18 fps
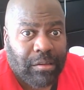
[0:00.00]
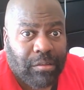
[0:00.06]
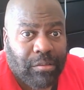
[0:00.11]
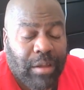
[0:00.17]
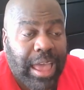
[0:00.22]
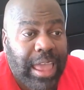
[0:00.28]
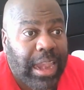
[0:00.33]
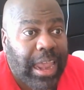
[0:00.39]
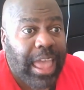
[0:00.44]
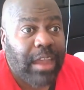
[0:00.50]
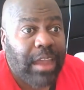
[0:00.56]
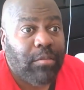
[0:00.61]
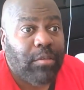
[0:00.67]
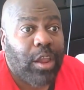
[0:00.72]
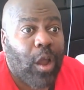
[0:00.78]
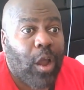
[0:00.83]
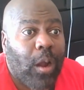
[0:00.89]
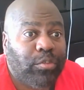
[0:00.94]
Right?
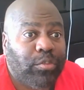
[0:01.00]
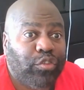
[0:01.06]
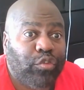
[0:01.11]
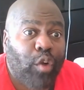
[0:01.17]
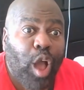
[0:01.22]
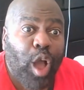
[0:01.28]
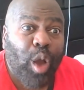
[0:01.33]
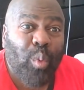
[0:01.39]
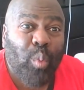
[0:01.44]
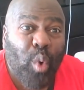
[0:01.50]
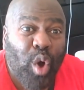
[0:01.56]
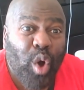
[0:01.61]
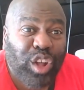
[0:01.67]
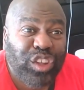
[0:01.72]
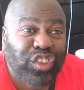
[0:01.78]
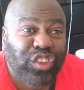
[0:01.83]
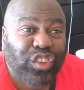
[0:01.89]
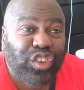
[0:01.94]
Henry Armstrong
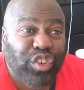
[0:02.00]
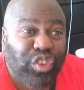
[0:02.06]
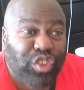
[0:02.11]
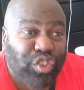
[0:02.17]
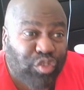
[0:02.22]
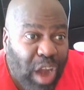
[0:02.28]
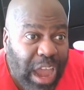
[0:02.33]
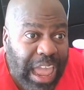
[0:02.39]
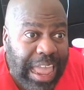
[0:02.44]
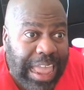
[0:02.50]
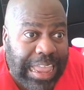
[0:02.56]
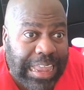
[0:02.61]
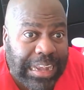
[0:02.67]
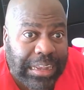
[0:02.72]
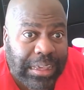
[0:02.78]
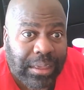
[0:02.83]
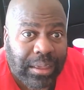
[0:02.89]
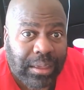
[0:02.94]
wants to
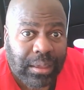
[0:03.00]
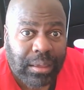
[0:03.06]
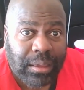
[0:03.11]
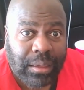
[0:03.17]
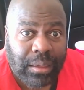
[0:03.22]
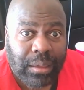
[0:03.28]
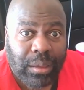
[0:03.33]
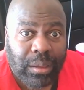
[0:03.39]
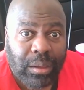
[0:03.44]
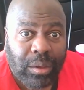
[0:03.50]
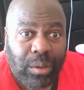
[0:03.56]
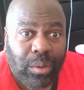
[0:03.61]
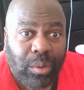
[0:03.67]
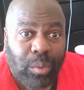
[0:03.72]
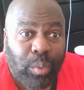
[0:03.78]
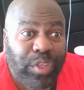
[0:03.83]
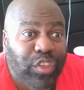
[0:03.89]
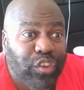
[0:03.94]
trade
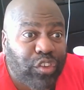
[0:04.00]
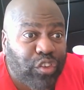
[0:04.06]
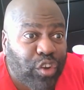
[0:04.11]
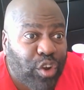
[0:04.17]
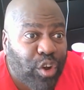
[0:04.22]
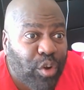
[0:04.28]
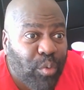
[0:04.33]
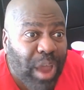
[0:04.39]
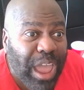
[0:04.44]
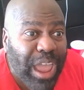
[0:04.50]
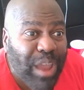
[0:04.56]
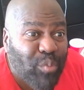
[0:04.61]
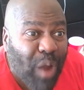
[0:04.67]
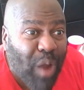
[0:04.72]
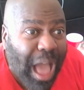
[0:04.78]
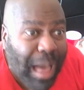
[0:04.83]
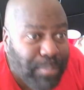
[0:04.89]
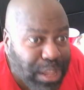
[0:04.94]
with Sugar Ray
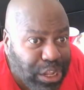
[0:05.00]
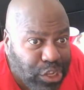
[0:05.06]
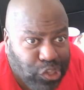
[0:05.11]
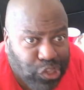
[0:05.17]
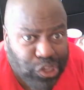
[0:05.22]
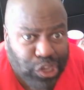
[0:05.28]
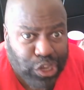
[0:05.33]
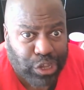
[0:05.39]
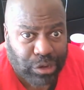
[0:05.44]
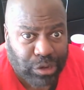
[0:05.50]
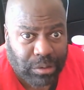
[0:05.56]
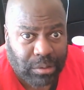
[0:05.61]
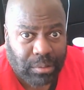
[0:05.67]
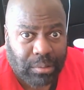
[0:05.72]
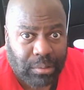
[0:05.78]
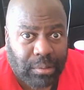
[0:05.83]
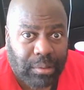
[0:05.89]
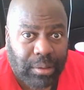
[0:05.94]
Robinson.
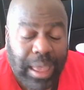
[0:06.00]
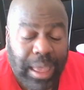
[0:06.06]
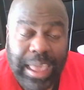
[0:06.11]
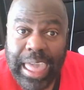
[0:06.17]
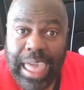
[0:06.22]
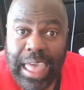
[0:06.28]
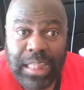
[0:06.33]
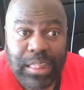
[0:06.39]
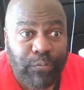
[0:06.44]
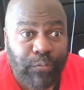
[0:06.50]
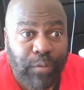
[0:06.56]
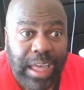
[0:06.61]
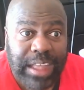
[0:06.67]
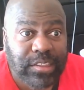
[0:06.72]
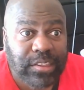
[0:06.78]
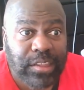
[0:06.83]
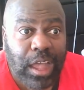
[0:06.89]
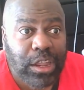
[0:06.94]
Again, the
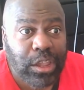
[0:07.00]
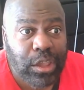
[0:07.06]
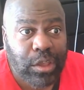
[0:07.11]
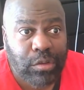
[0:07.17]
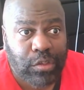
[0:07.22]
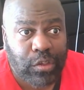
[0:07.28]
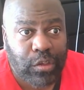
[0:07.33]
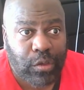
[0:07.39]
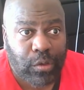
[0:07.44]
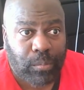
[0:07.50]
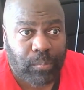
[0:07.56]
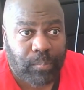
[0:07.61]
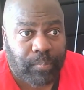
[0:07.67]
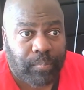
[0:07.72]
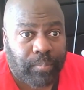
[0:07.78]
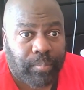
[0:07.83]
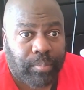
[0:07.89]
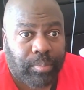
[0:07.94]
fight's on YouTube.
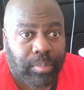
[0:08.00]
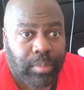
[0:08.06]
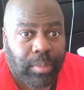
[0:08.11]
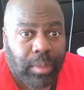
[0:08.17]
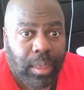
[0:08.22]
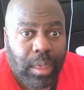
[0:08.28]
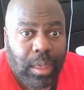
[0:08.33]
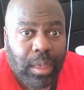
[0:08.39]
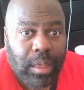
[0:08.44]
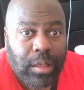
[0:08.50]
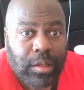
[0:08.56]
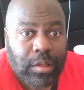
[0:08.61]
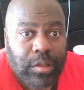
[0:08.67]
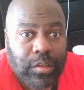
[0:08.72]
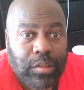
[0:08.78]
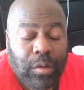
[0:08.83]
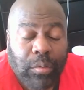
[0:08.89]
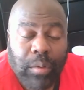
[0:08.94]

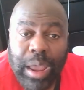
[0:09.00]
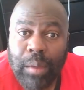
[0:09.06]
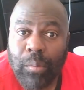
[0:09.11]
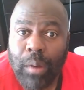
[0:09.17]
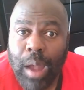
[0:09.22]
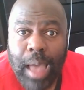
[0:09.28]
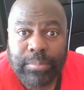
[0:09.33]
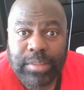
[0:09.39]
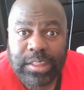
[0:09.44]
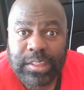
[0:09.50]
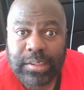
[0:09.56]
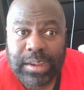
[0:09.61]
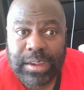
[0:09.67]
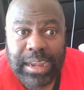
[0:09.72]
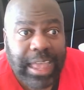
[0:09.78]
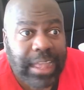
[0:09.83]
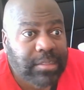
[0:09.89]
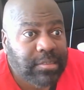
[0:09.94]
So Ray
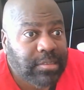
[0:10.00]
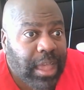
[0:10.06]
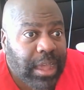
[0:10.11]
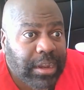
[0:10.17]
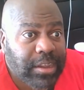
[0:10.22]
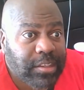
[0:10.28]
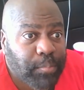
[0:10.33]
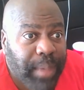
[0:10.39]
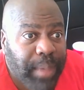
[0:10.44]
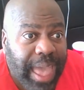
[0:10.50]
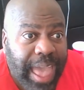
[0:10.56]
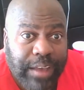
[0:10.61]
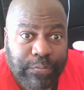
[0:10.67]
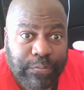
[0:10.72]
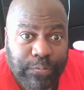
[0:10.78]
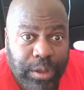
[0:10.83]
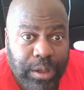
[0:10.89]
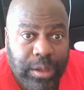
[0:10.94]
Robinson gets on his
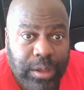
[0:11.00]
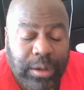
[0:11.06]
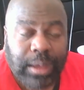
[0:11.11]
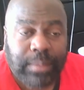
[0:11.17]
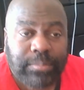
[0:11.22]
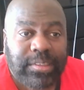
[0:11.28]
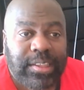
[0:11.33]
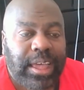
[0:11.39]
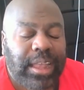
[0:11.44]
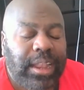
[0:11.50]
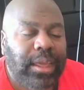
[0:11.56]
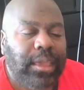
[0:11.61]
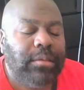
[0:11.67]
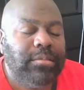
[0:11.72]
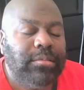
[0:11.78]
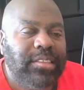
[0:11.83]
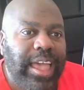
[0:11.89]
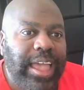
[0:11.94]
back foot. I'm telling
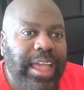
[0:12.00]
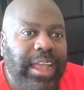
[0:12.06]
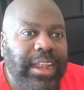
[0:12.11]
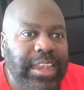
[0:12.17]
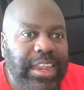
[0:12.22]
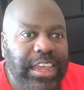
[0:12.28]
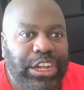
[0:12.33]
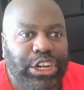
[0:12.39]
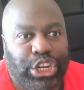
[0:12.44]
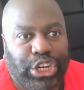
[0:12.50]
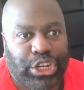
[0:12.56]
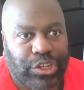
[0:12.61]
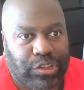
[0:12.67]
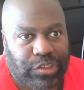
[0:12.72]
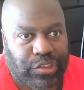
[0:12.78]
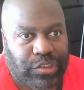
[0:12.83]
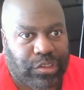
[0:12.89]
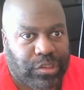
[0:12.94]
you,
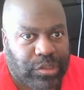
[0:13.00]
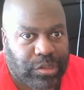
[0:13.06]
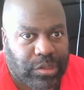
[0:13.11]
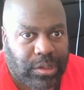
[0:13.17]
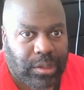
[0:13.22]
technicians